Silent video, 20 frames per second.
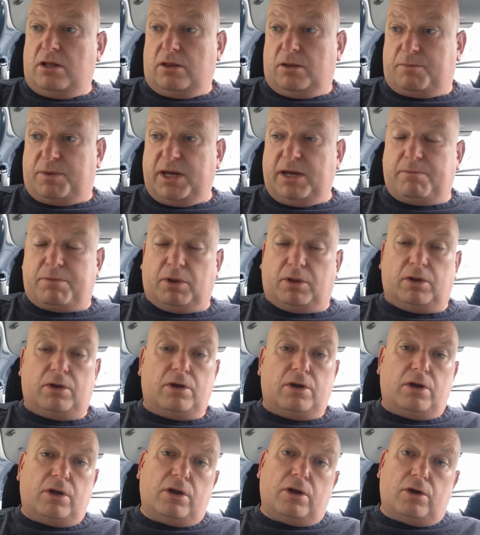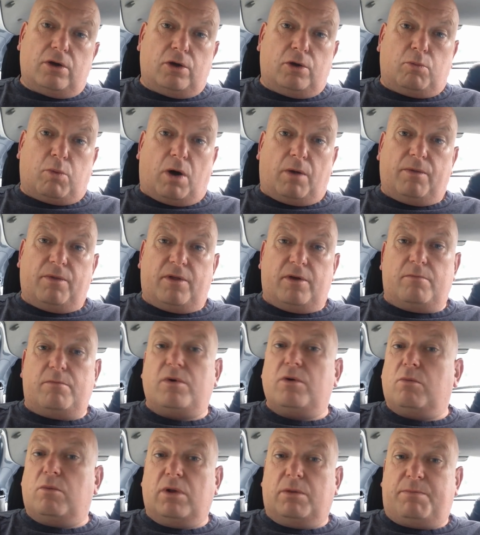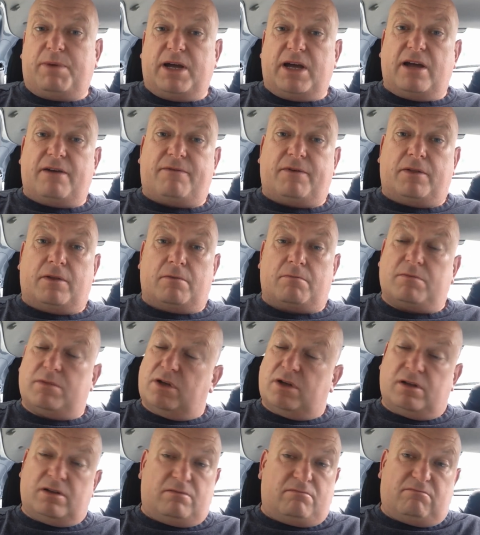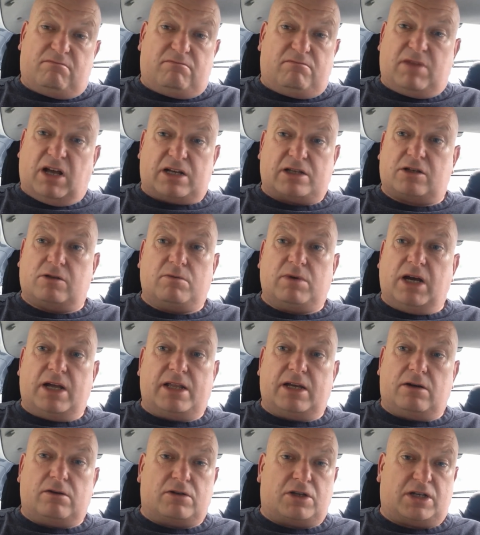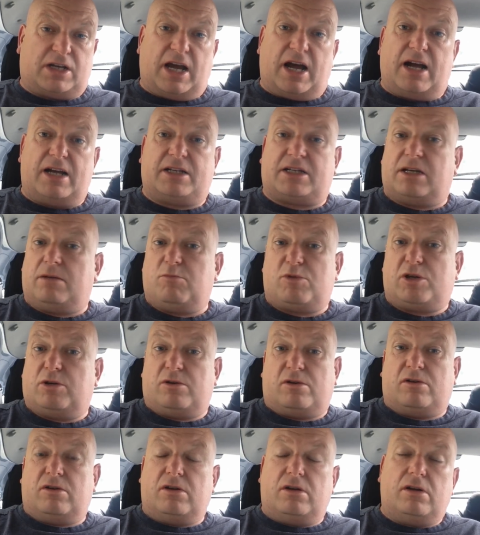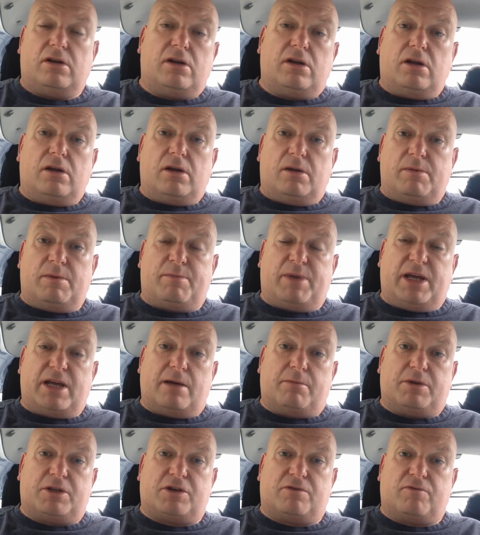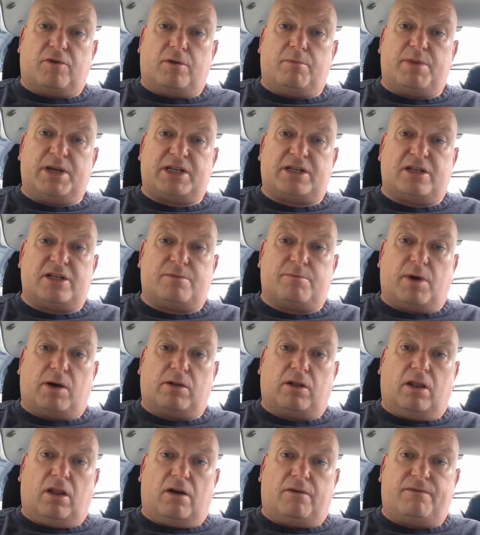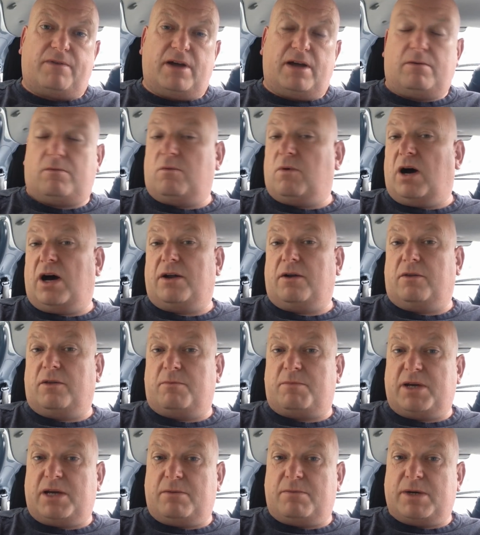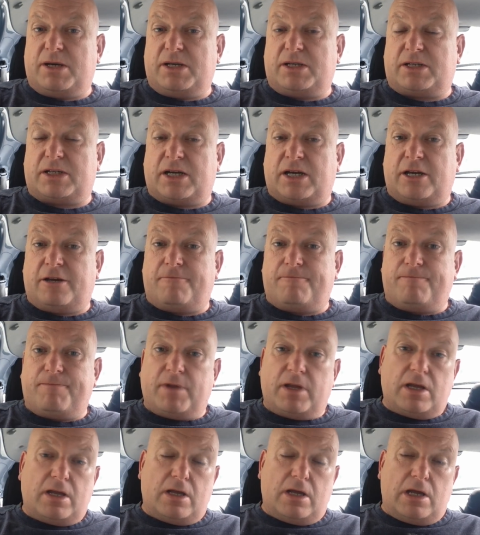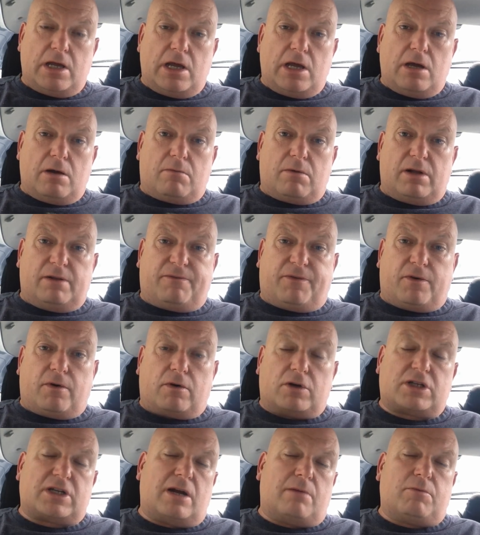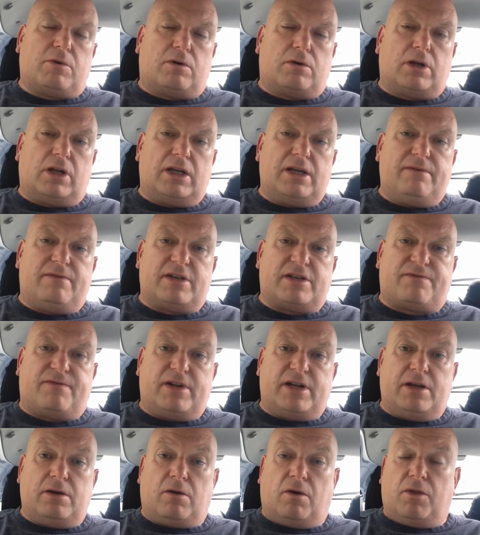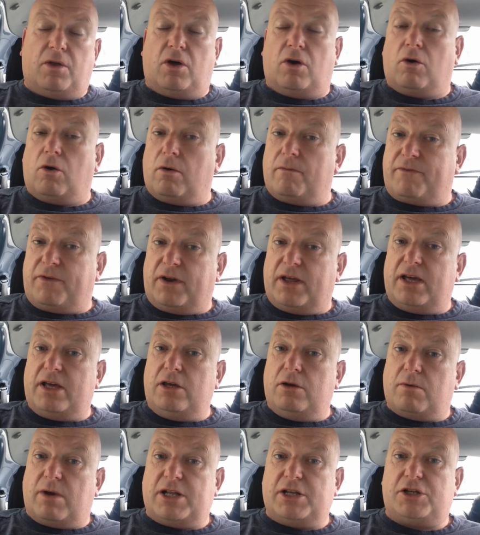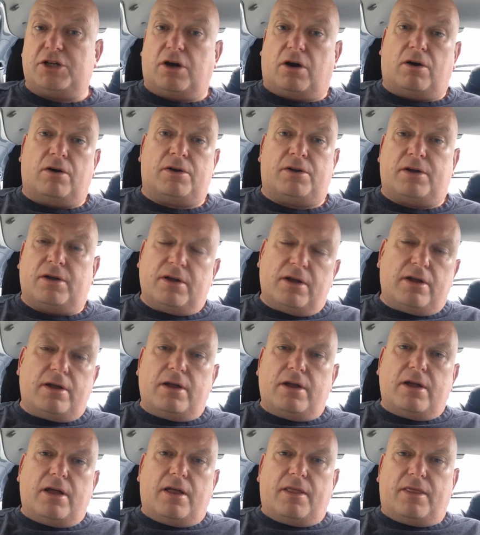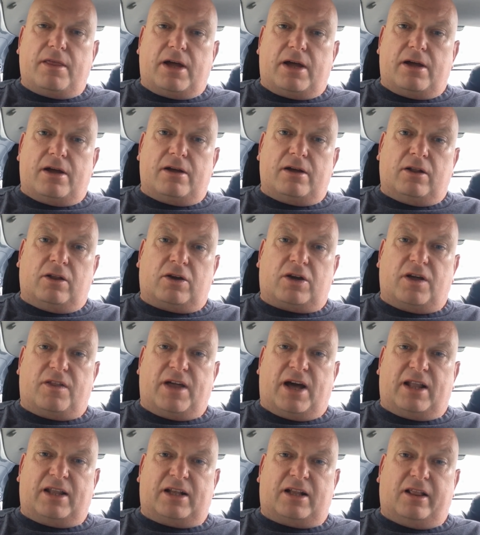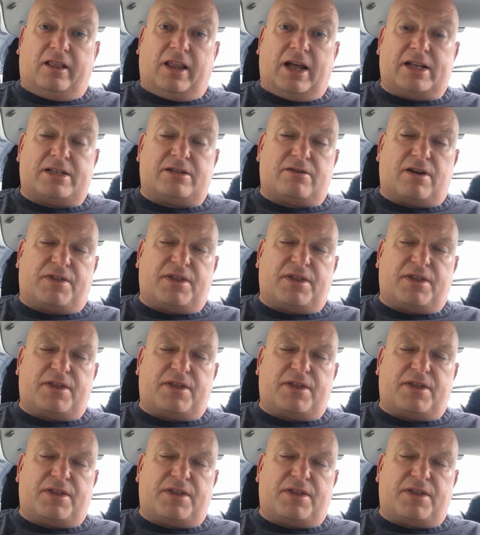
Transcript: The people who want them will pay for them, and that's the way they go. Sky seem to be able to run a business model off it. Why not the BBC? Well, folks, I'm going to leave this video there. Hopefully, you enjoyed a look at that little letter.